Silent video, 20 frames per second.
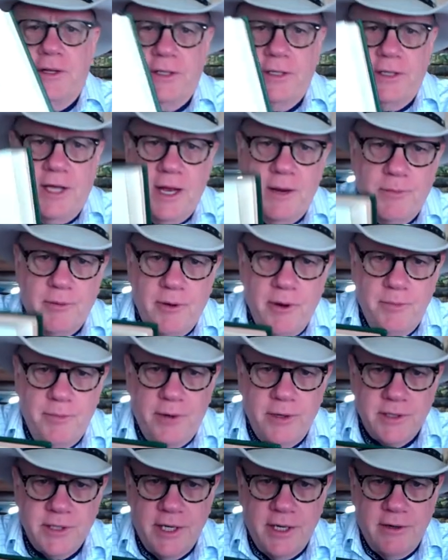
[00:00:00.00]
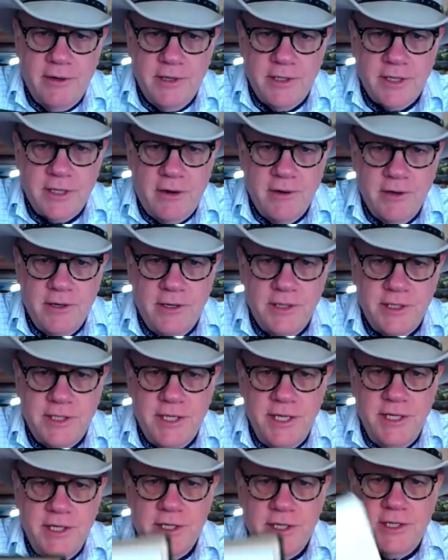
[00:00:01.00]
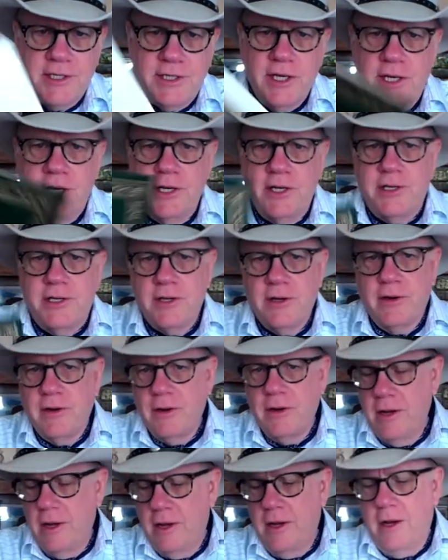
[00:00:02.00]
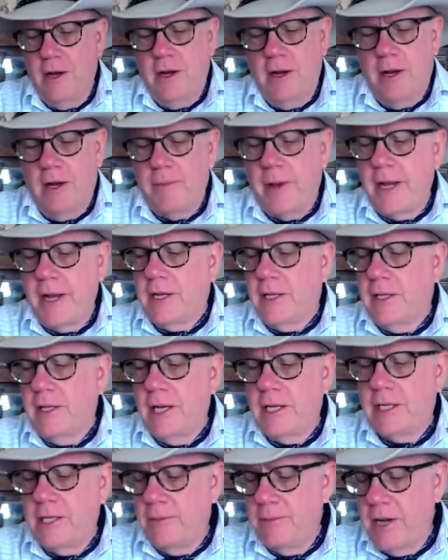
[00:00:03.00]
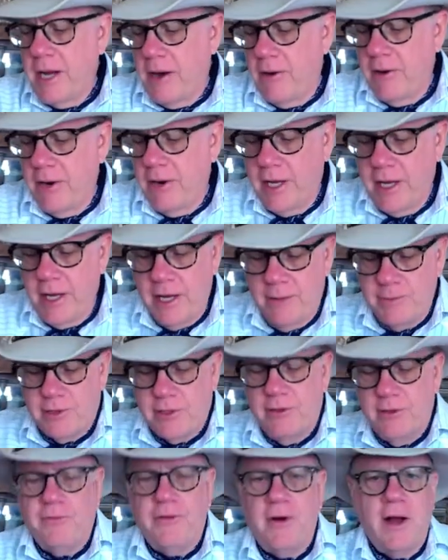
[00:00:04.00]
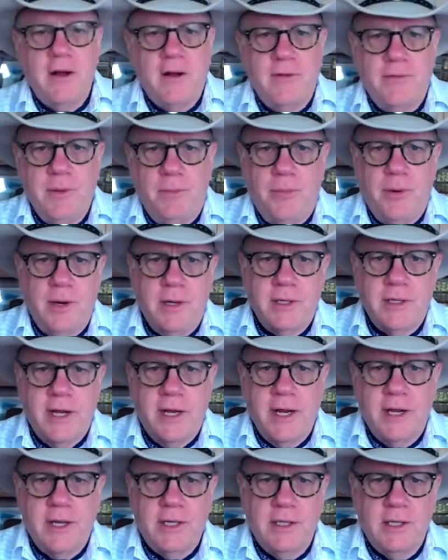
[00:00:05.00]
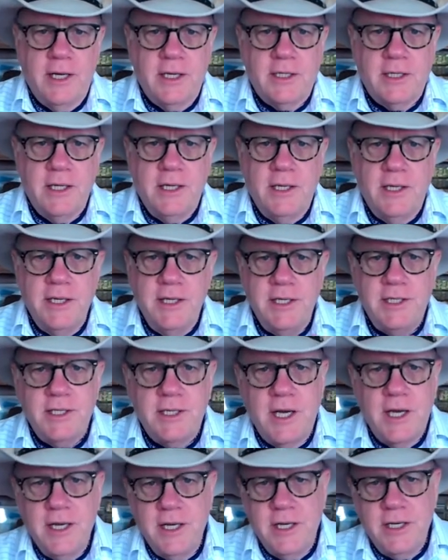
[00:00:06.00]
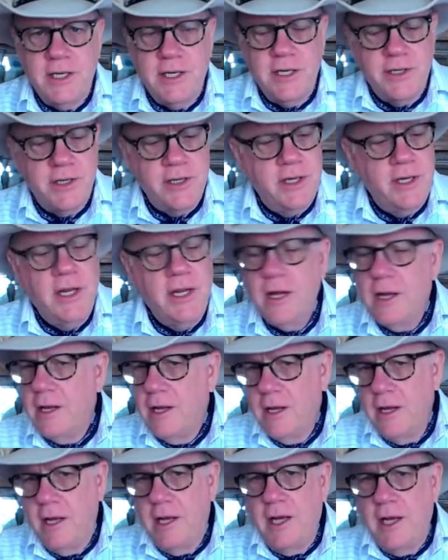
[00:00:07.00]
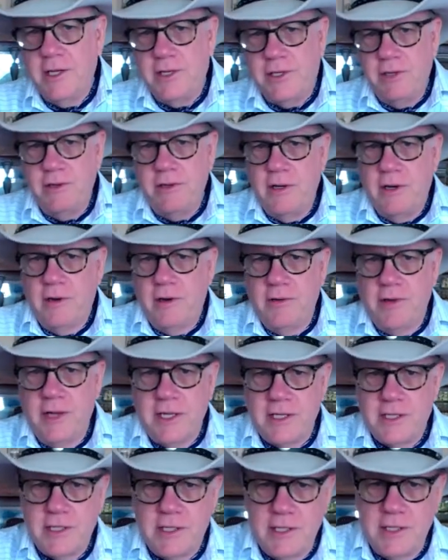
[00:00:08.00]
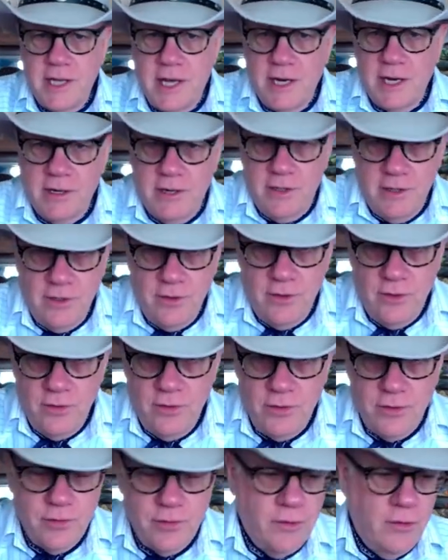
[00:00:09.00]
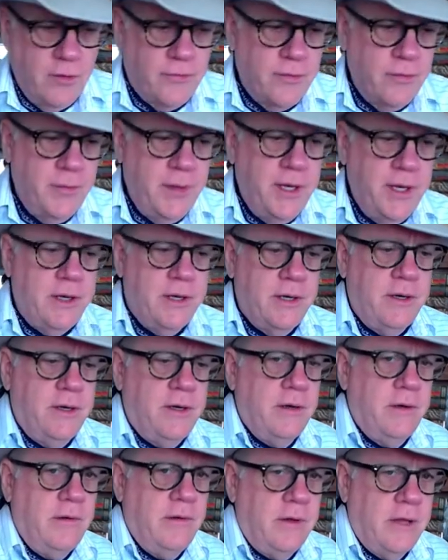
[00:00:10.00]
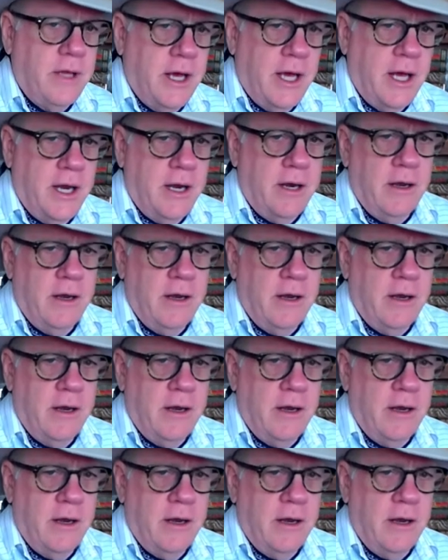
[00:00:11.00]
Library books. I know it's hard to see the signature. I collect them now and again. I'm so fond of the book that I collected the signed edition. As you know, that's not unusual for me to do that.